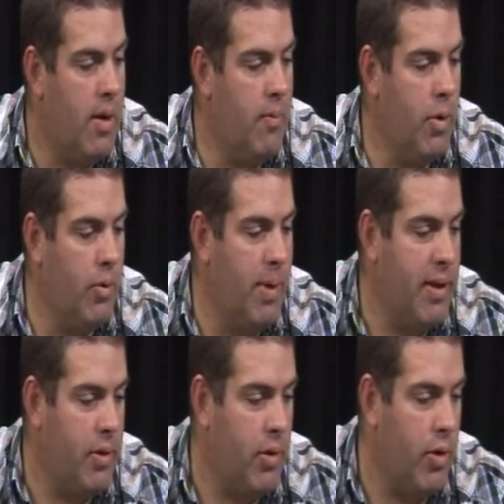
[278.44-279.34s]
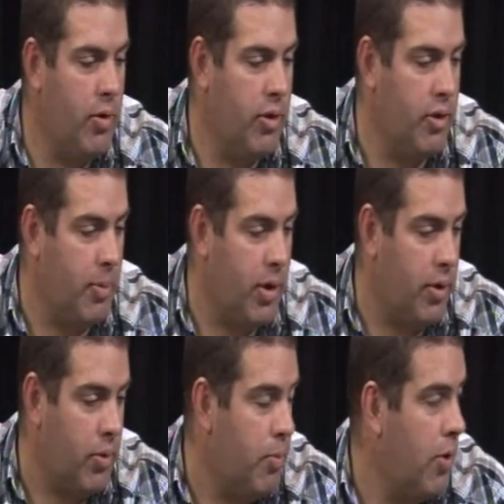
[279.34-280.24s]
Well, Matthew Hooton's a
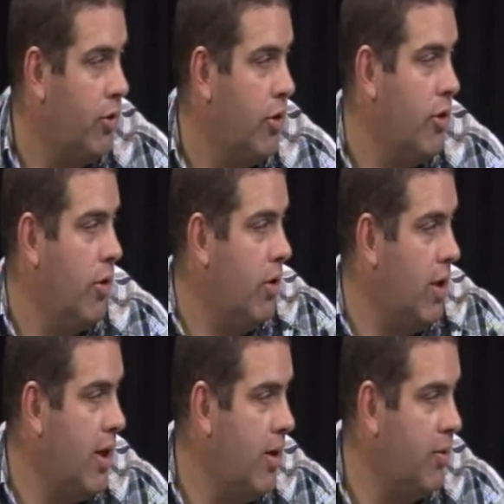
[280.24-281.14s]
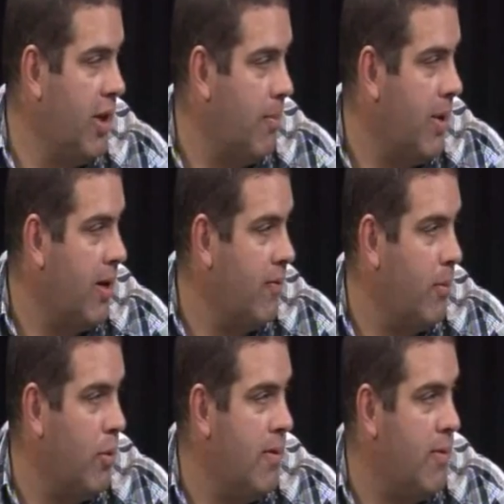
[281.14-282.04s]
political prostitute, and he'll take money from
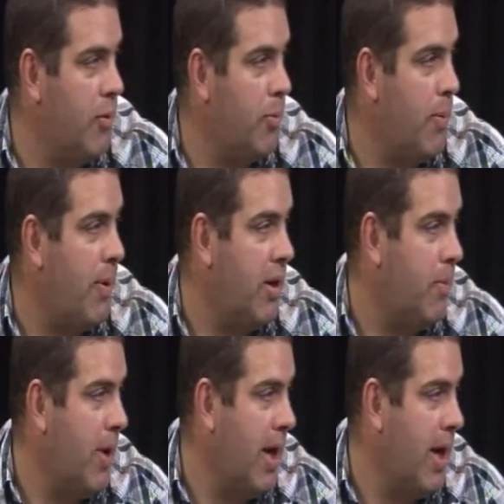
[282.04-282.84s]
whoever was prepared to pay